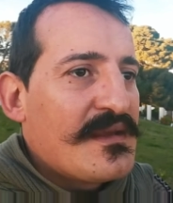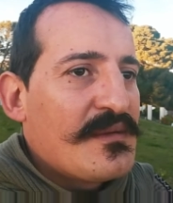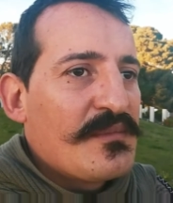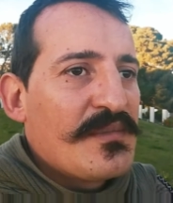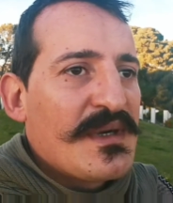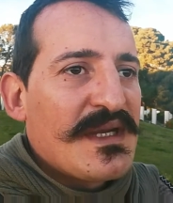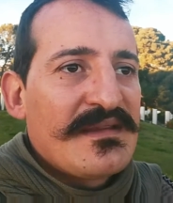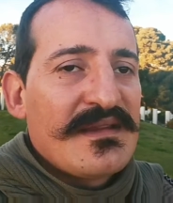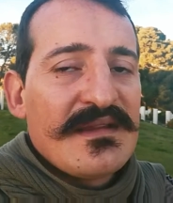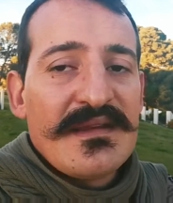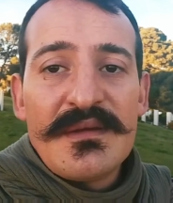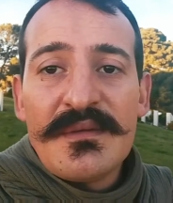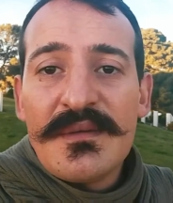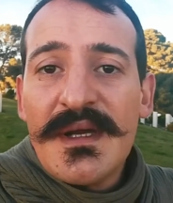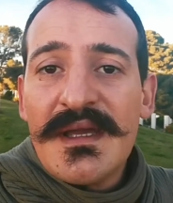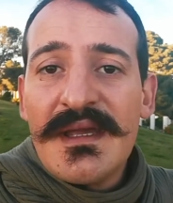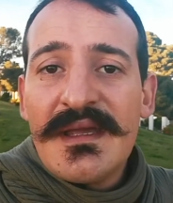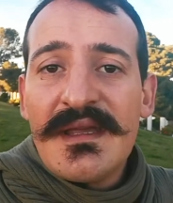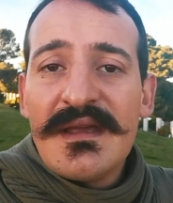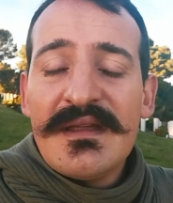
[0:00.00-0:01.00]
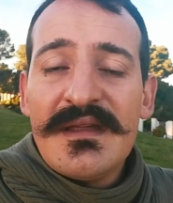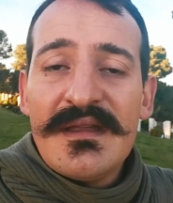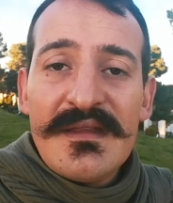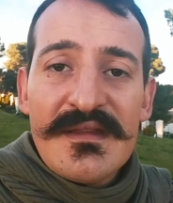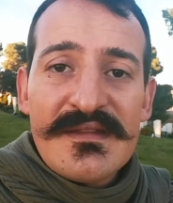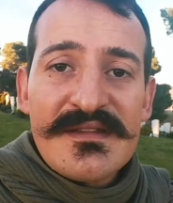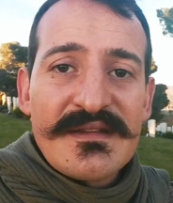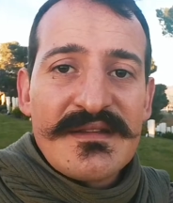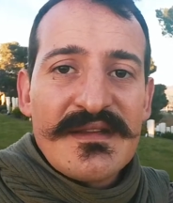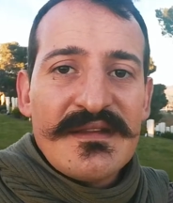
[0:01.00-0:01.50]
But anyway,
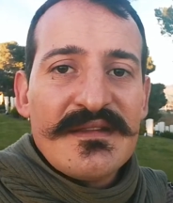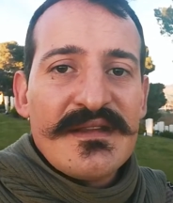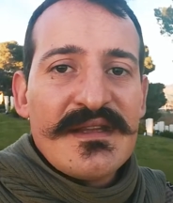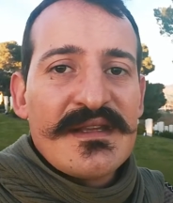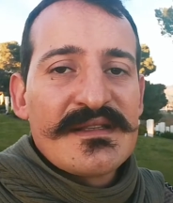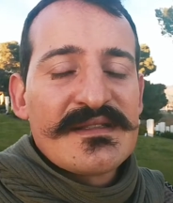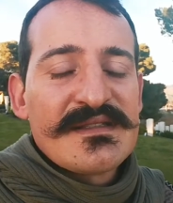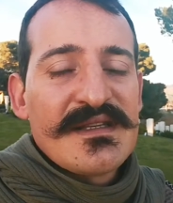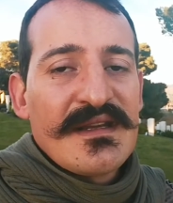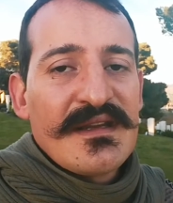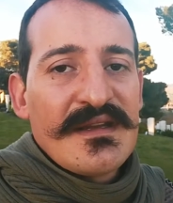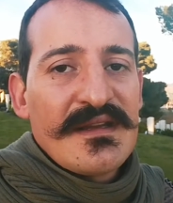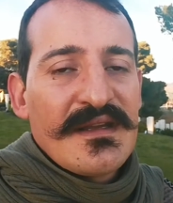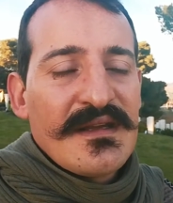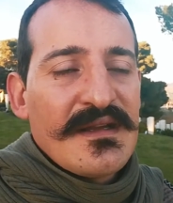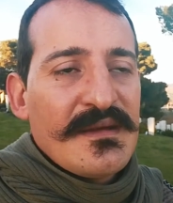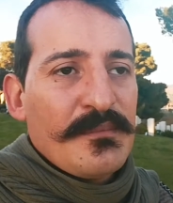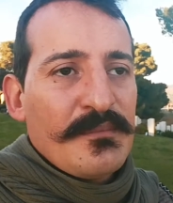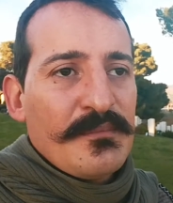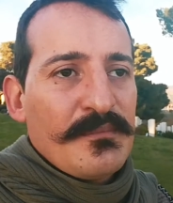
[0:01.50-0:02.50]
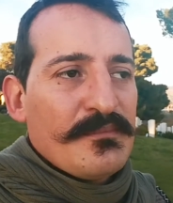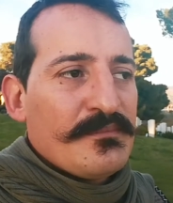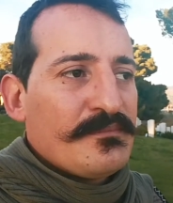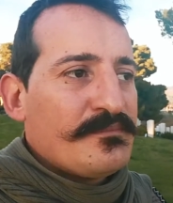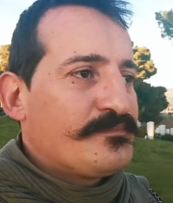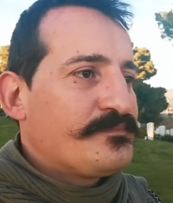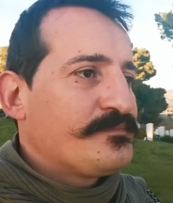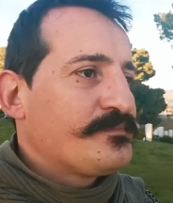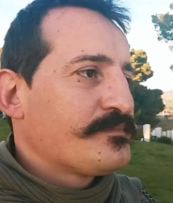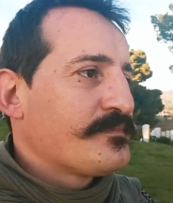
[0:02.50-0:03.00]
certain things
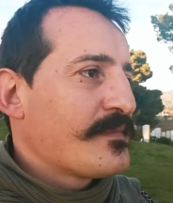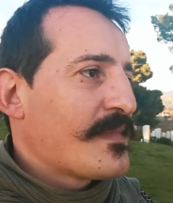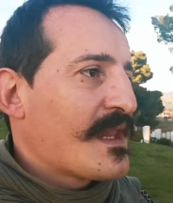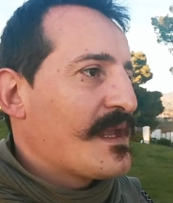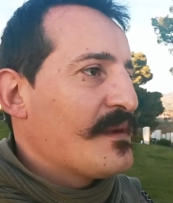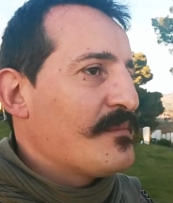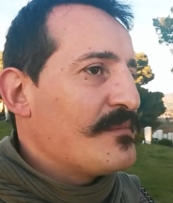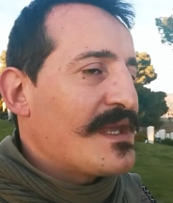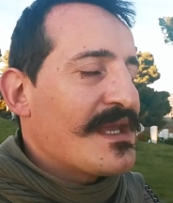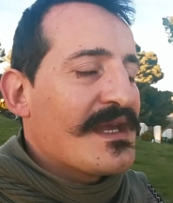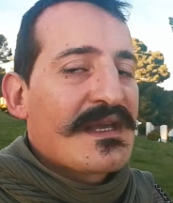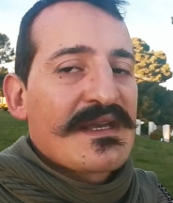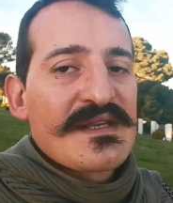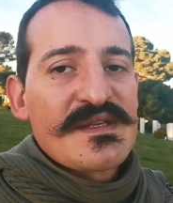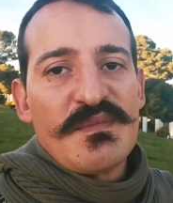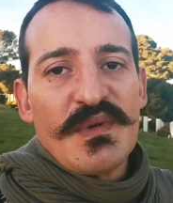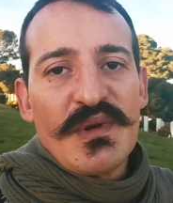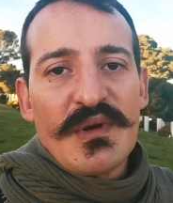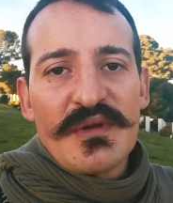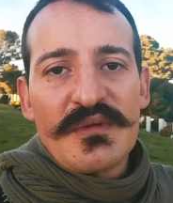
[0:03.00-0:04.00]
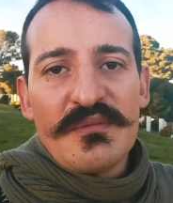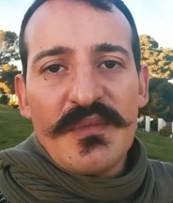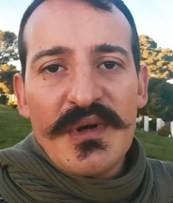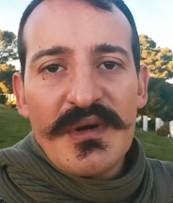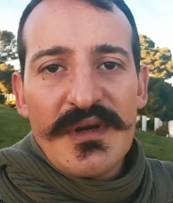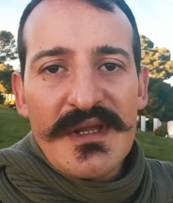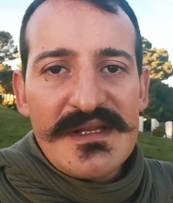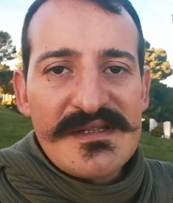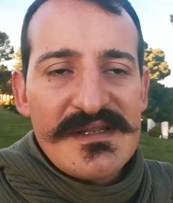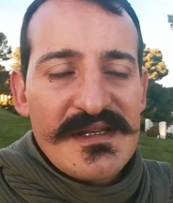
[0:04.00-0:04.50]
can be explored
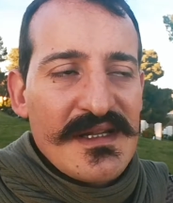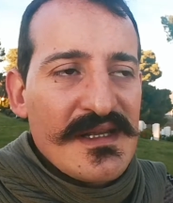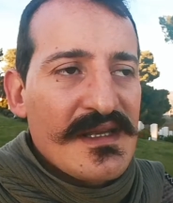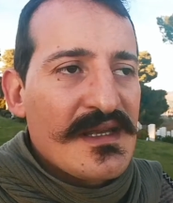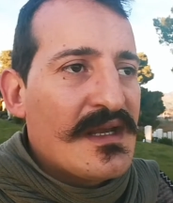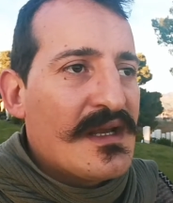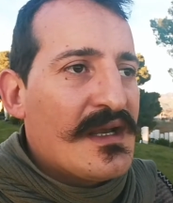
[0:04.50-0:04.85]
more easily.